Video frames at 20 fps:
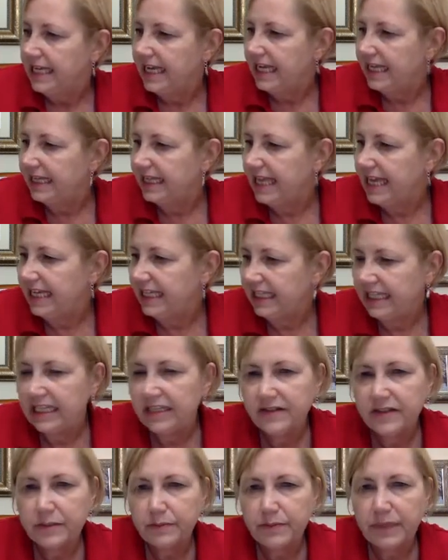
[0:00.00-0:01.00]
And that
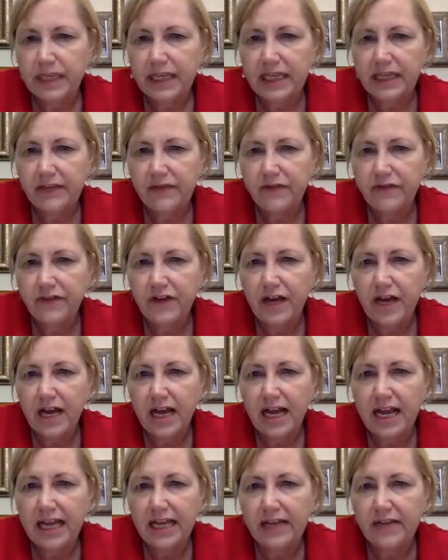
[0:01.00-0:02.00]
gives me
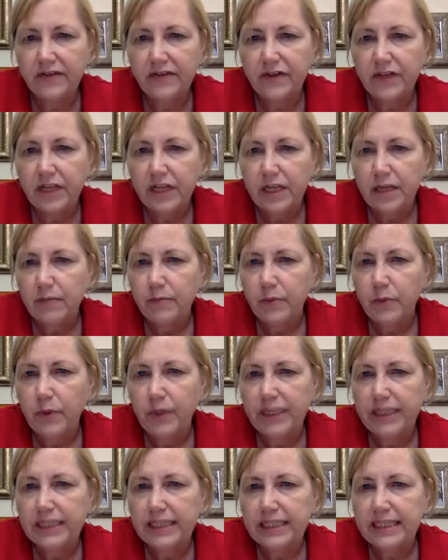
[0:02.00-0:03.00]

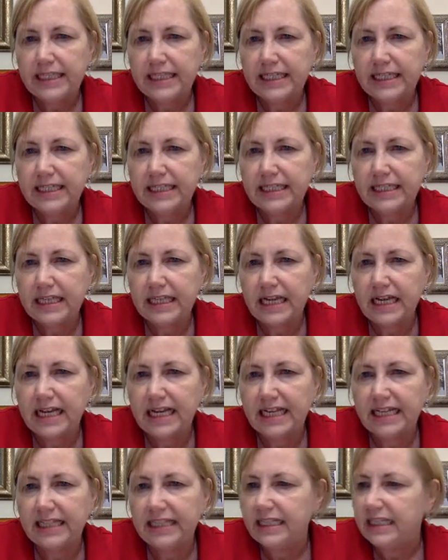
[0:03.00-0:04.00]

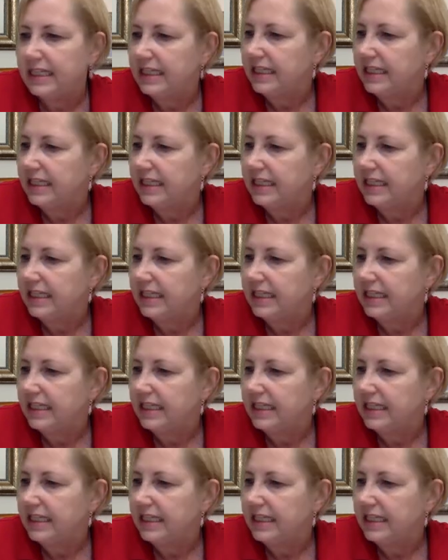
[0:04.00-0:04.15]
5.69